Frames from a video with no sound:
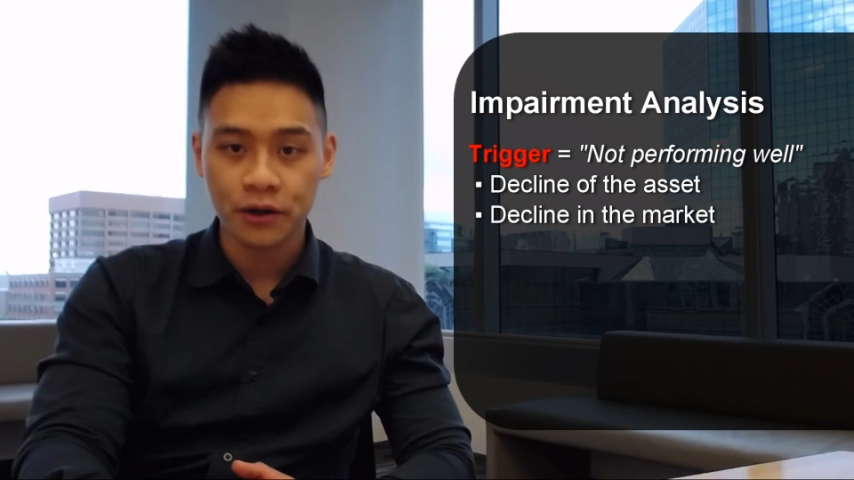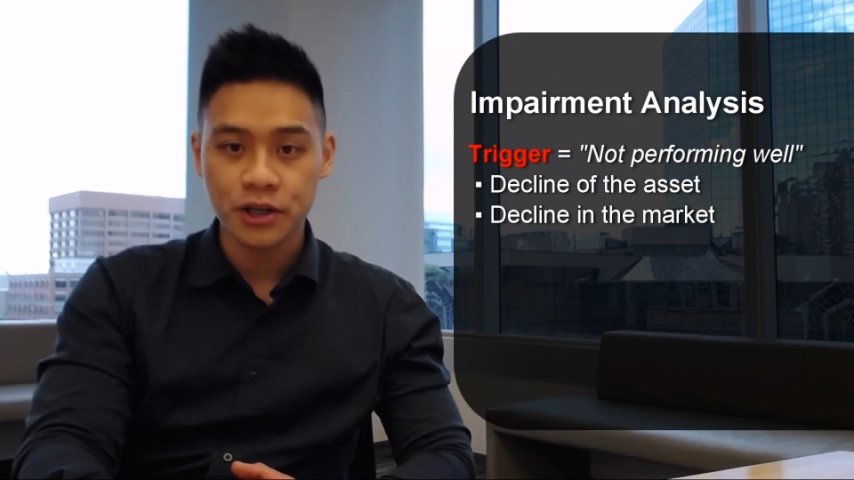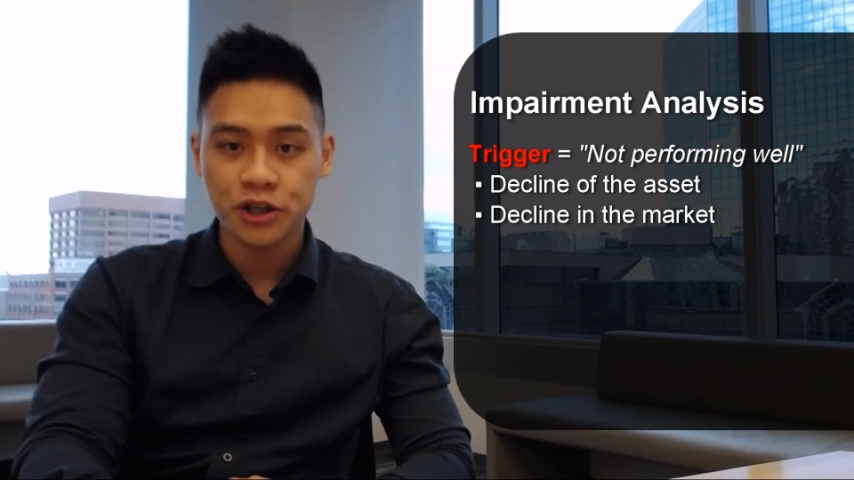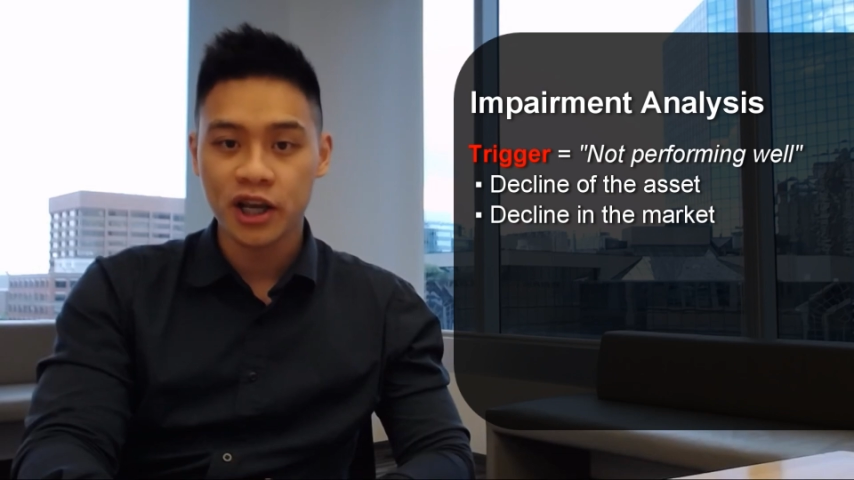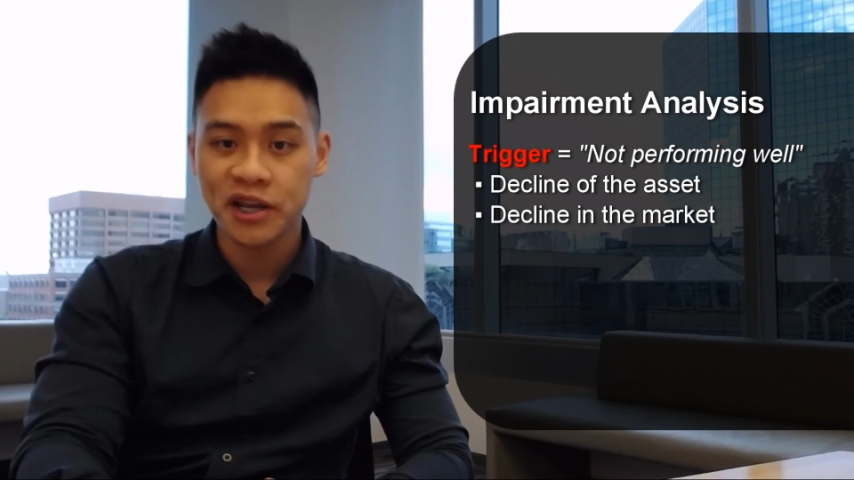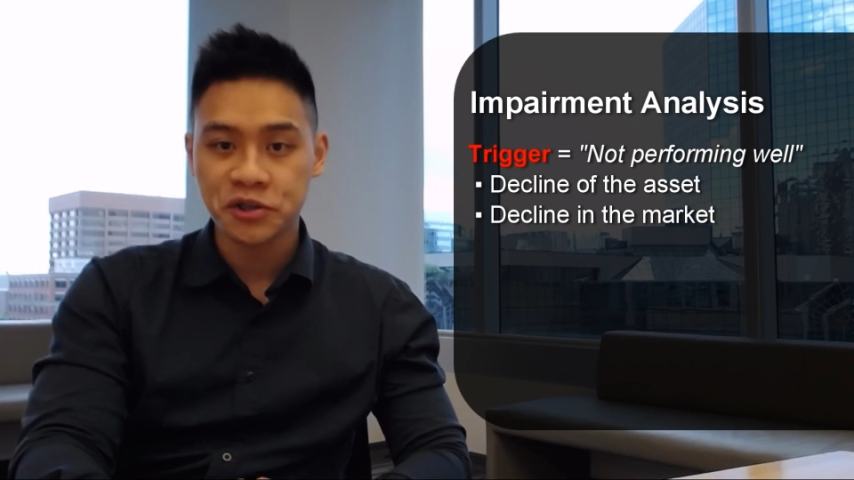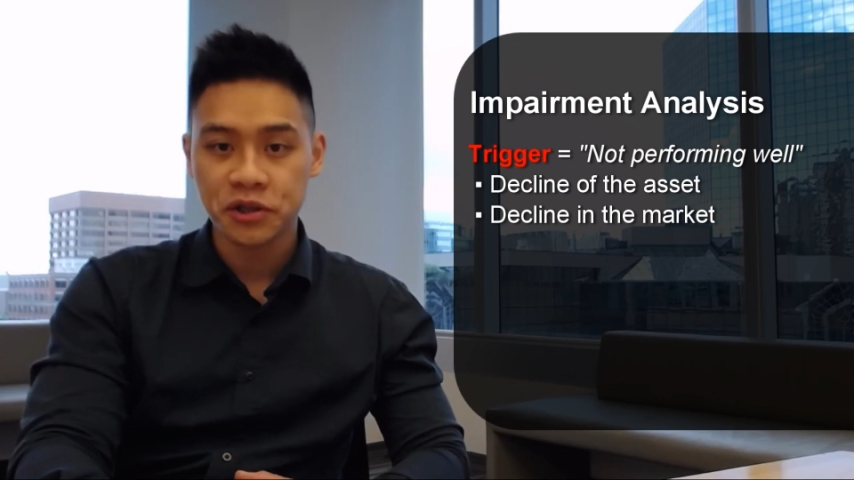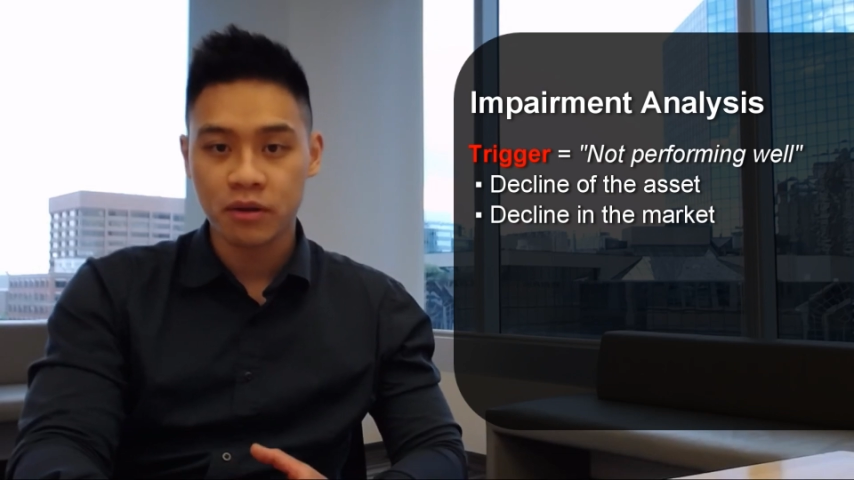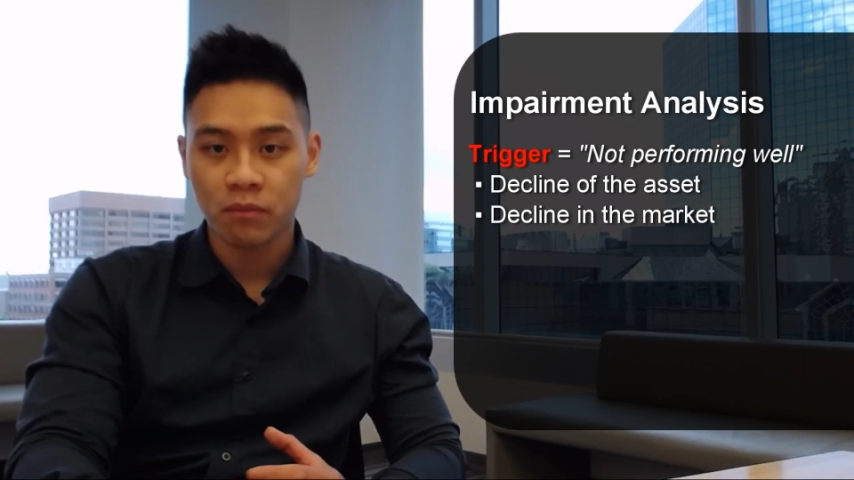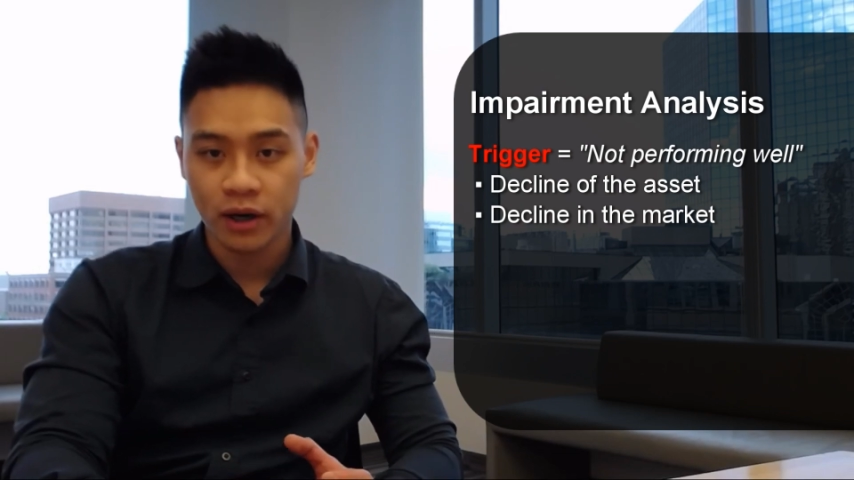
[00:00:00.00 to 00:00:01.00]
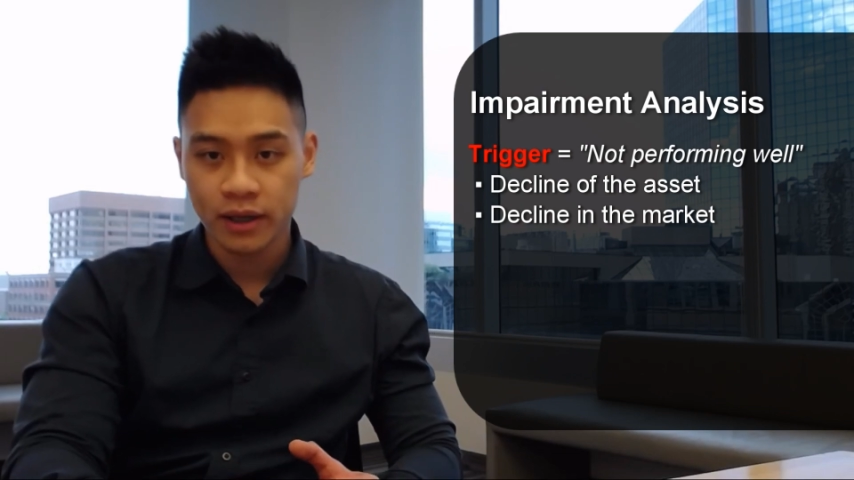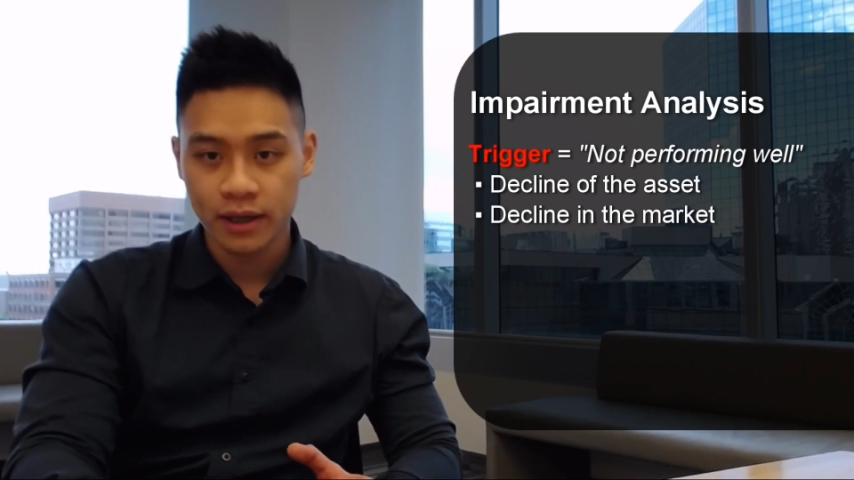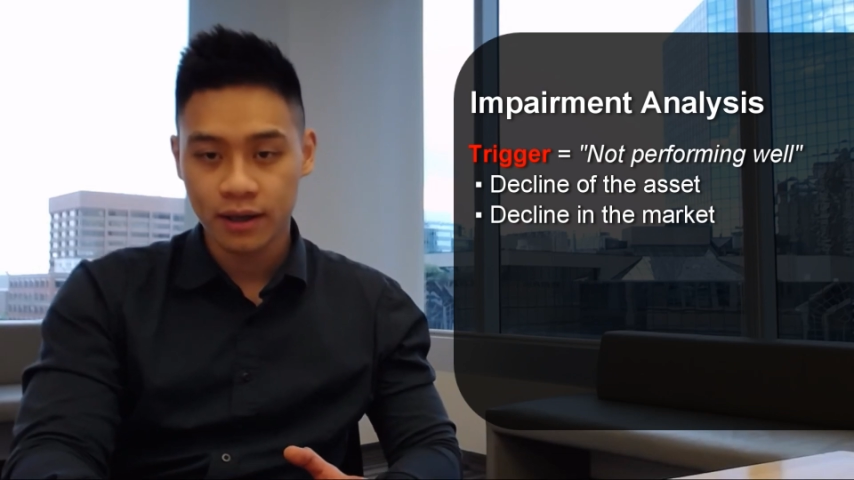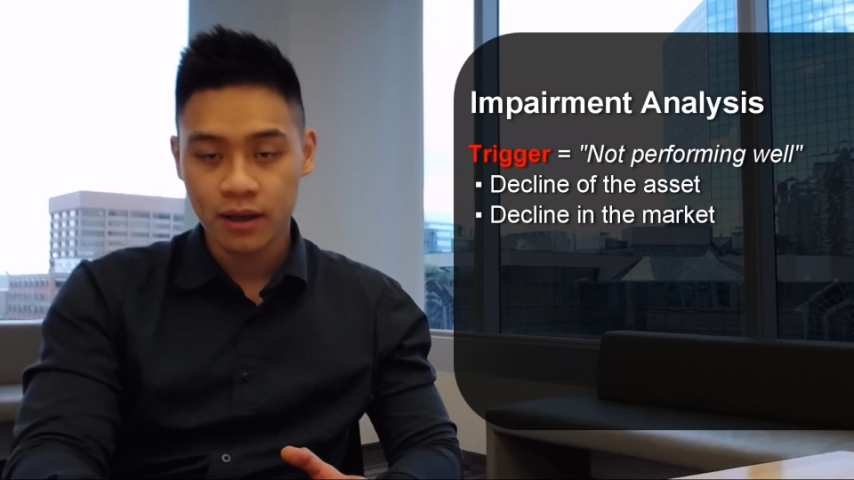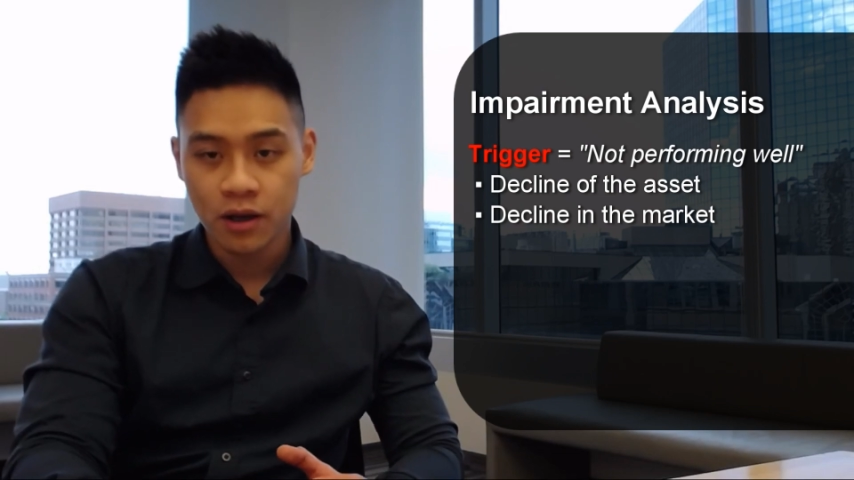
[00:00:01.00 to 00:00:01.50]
a change in the market